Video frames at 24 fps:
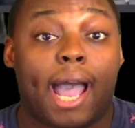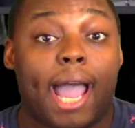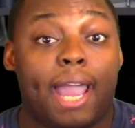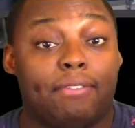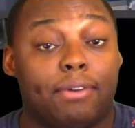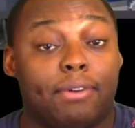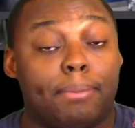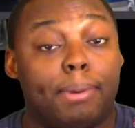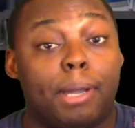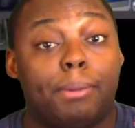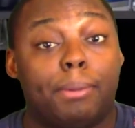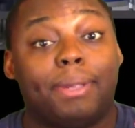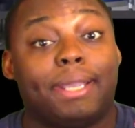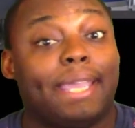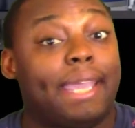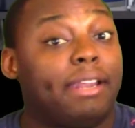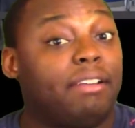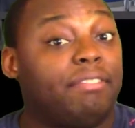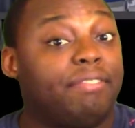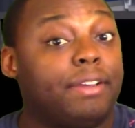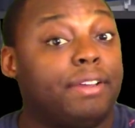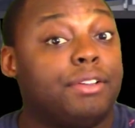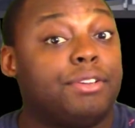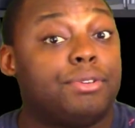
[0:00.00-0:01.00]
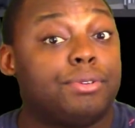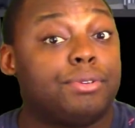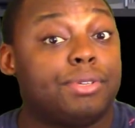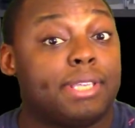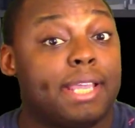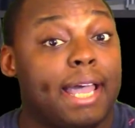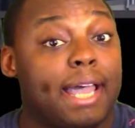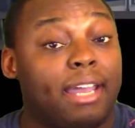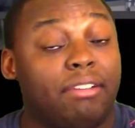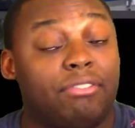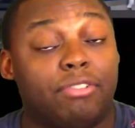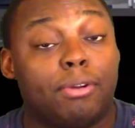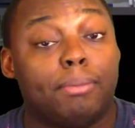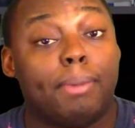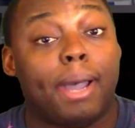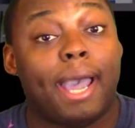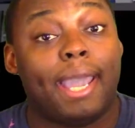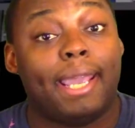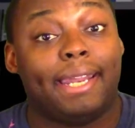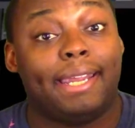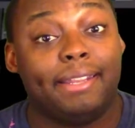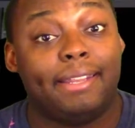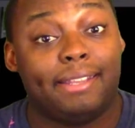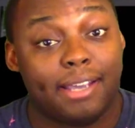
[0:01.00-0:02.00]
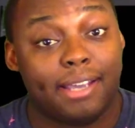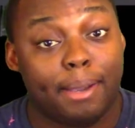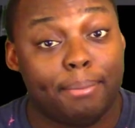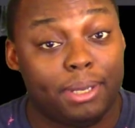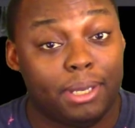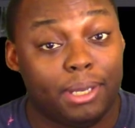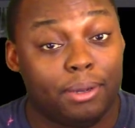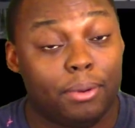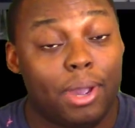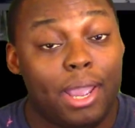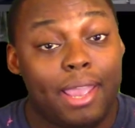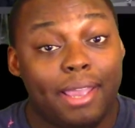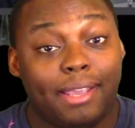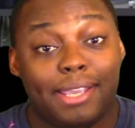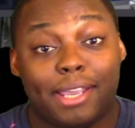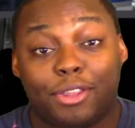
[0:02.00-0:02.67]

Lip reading: High Republic Adventures line from IDW.